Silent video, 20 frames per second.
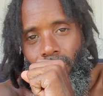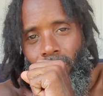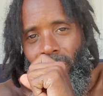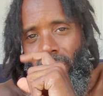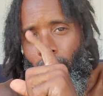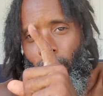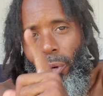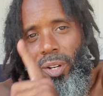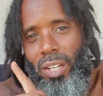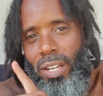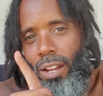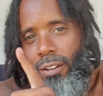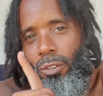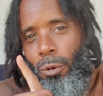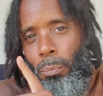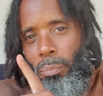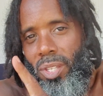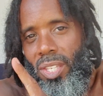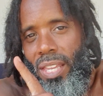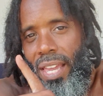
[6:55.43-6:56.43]
There would never
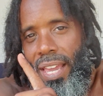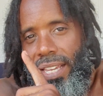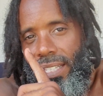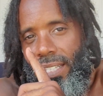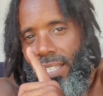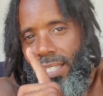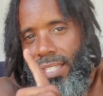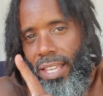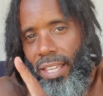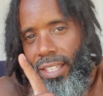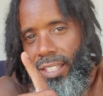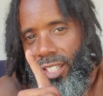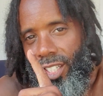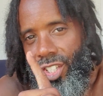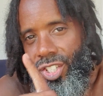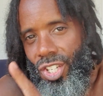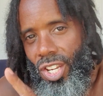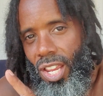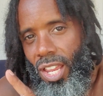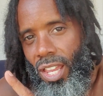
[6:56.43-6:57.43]
be a second
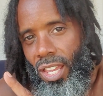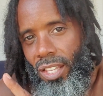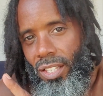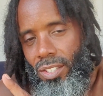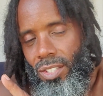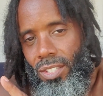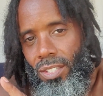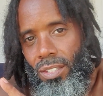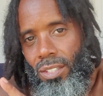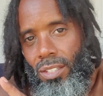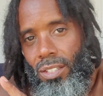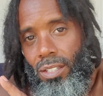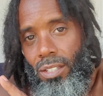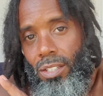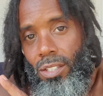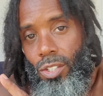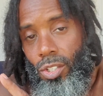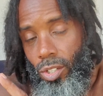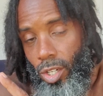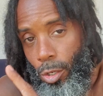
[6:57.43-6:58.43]
chance
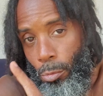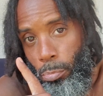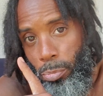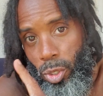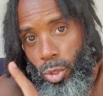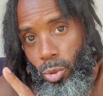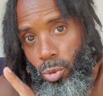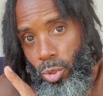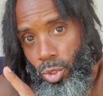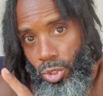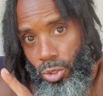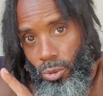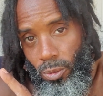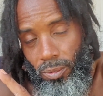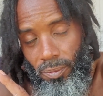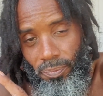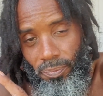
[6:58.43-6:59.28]
to abuse you.